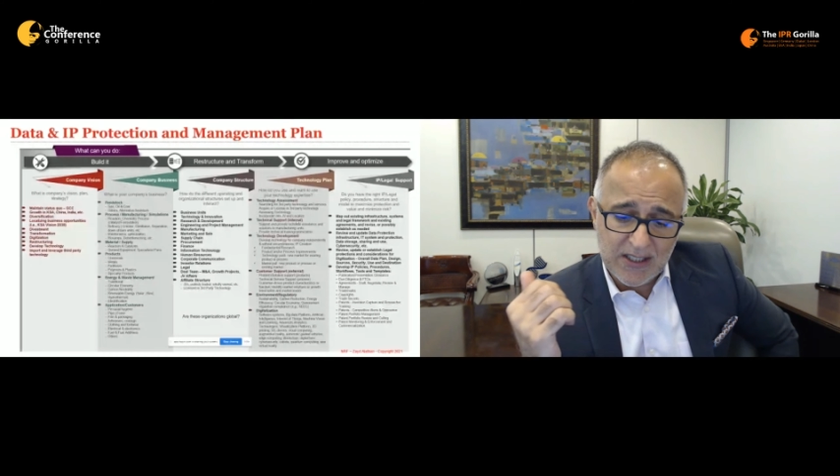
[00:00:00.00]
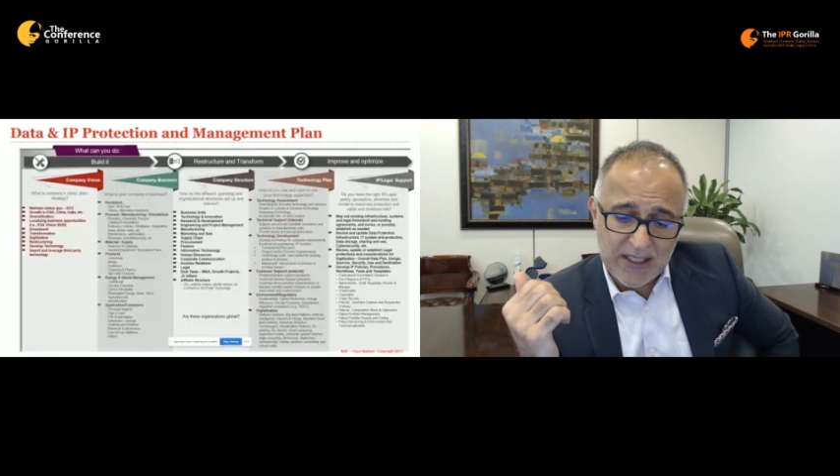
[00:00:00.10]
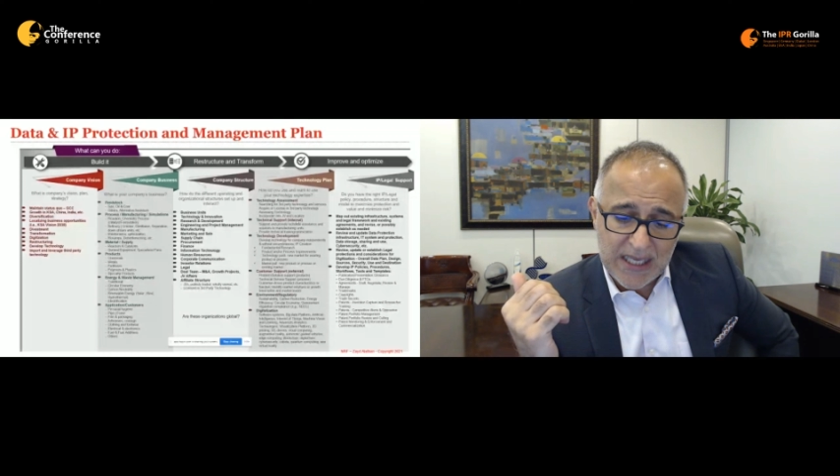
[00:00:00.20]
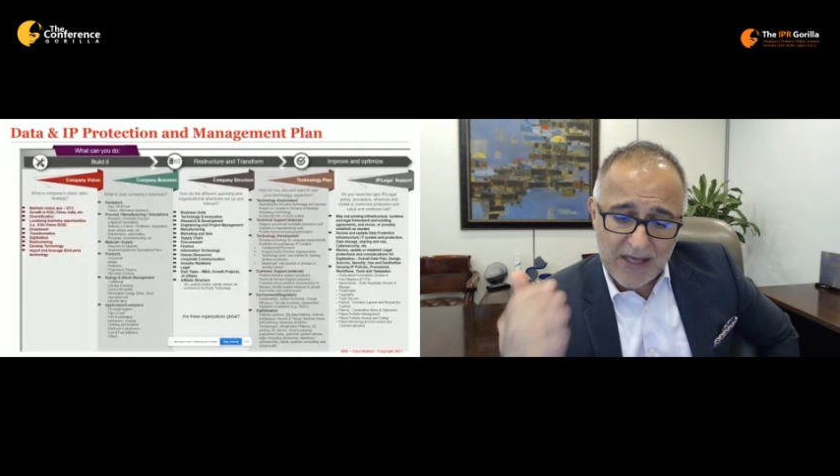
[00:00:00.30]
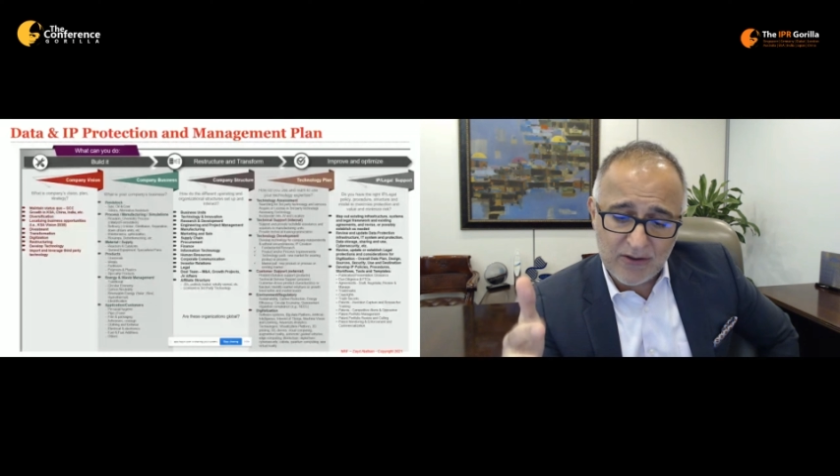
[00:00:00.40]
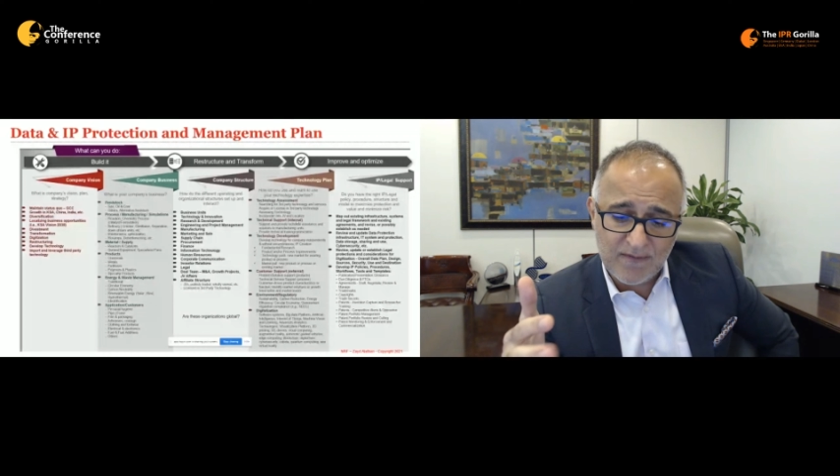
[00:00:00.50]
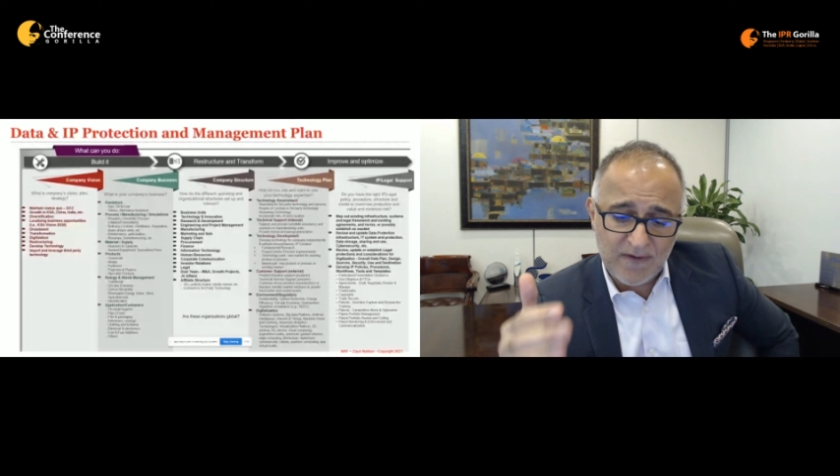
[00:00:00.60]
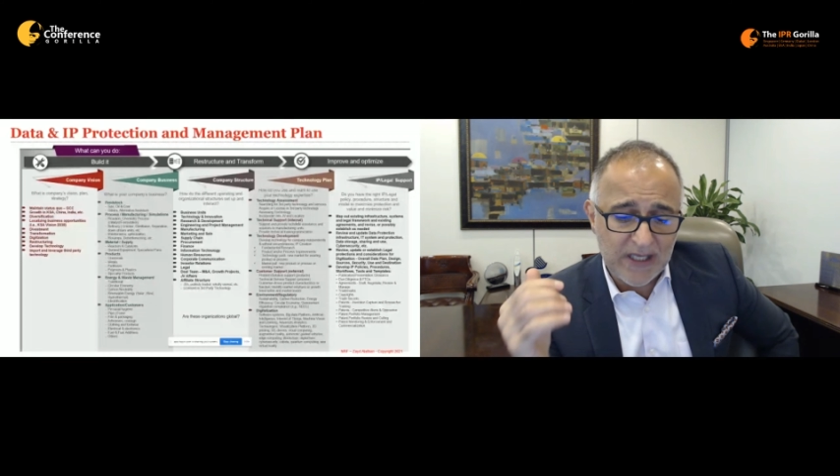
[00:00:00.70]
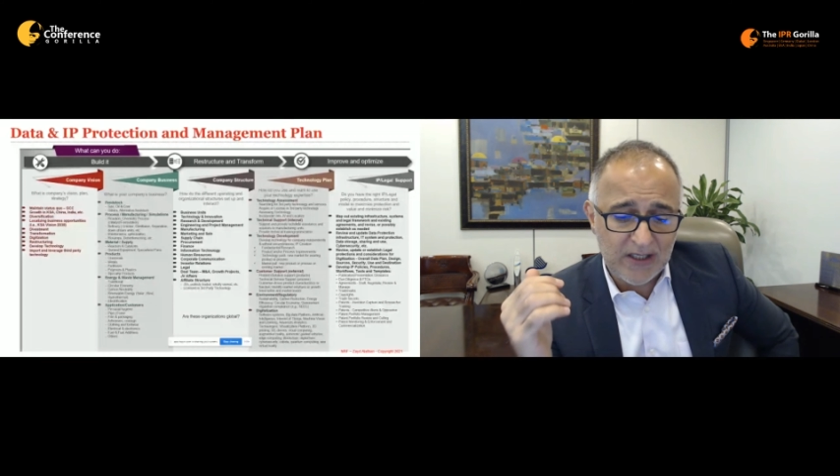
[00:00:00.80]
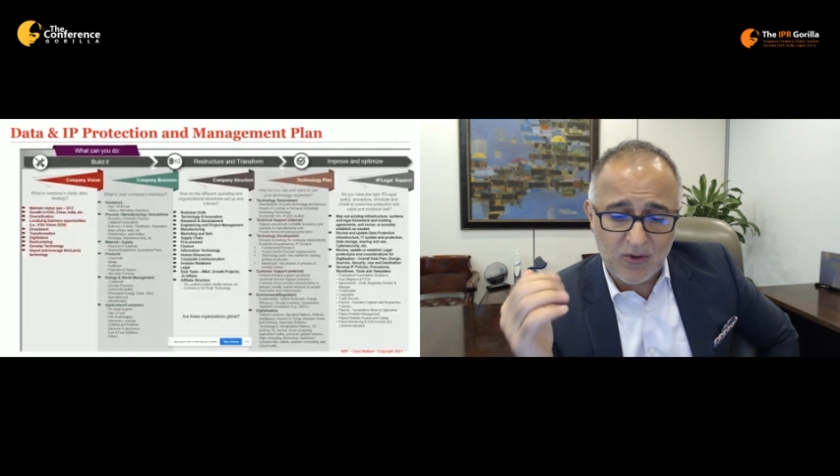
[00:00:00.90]
how to
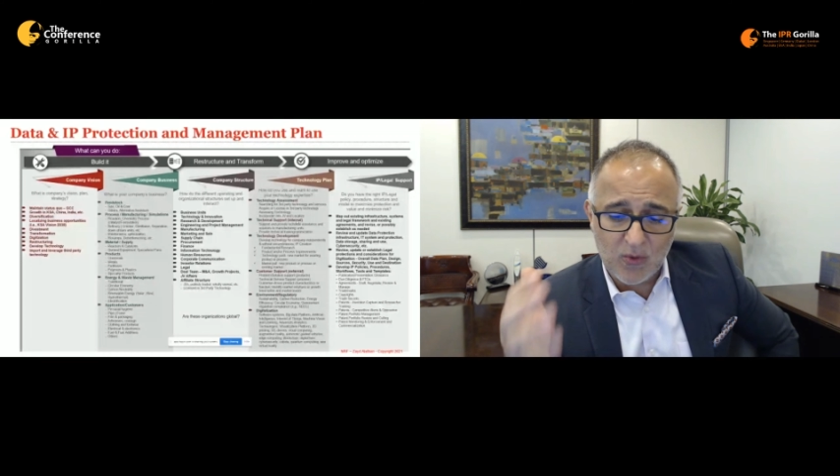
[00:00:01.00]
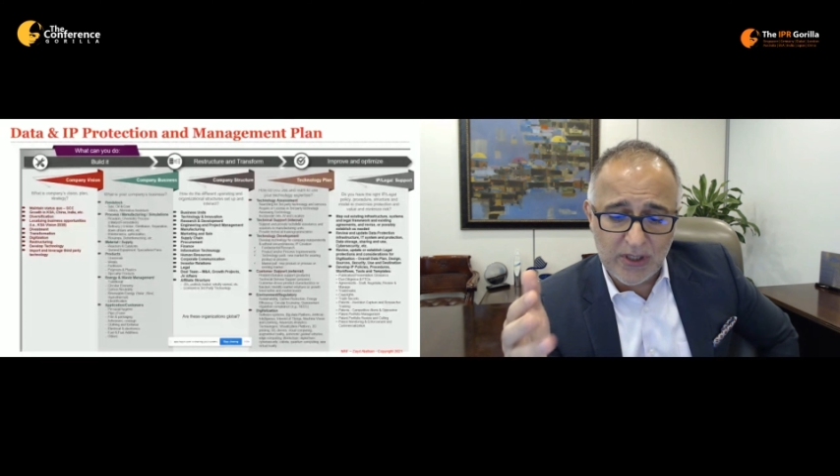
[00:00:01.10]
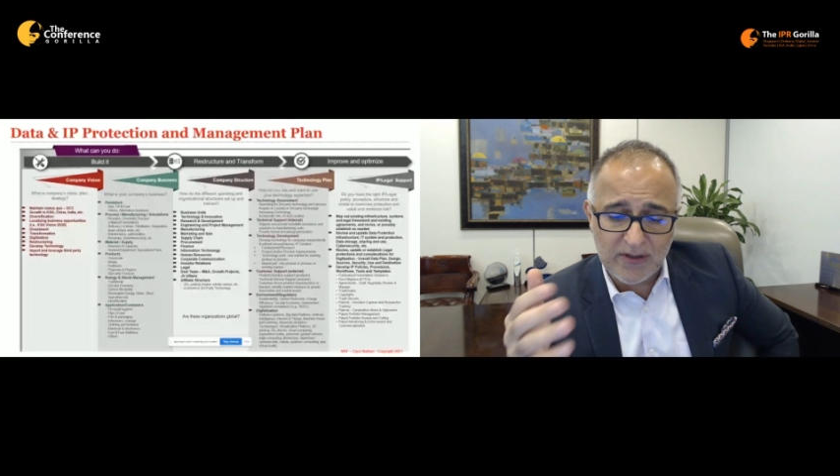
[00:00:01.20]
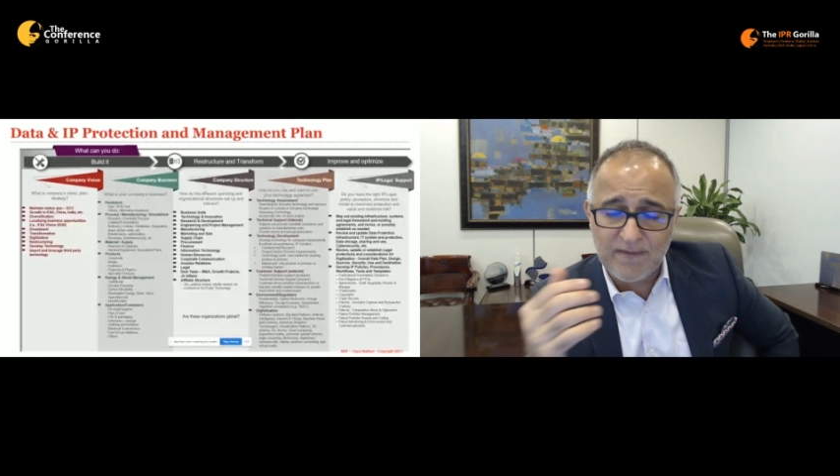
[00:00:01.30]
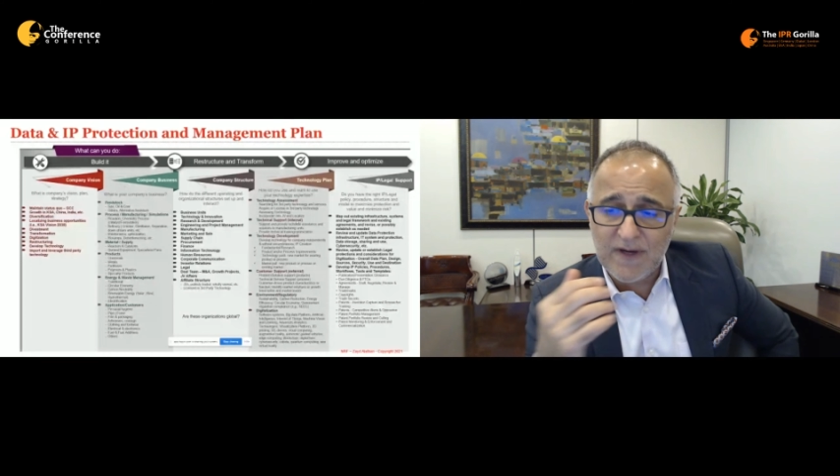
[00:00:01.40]
file, where to